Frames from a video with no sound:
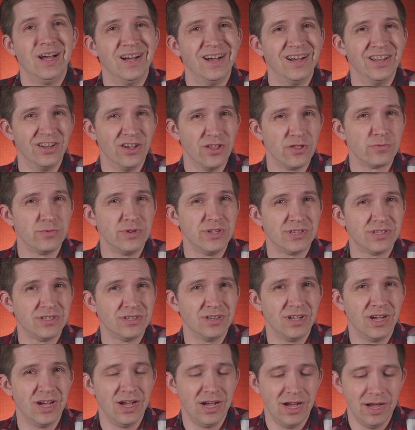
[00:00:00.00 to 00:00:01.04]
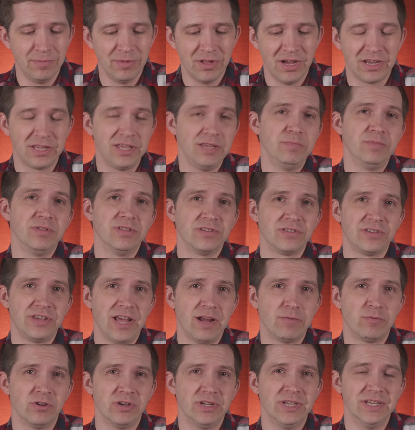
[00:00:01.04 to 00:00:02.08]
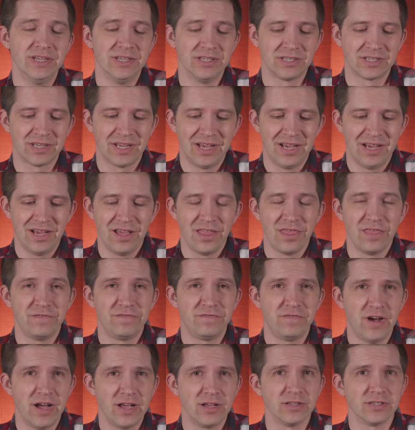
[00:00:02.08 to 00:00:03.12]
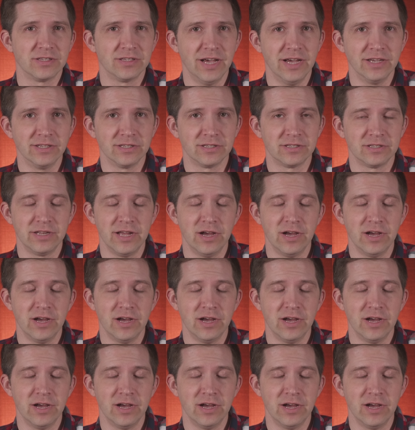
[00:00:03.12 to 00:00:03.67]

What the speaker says: Another reason I'm not keeping this camera is the file sizes.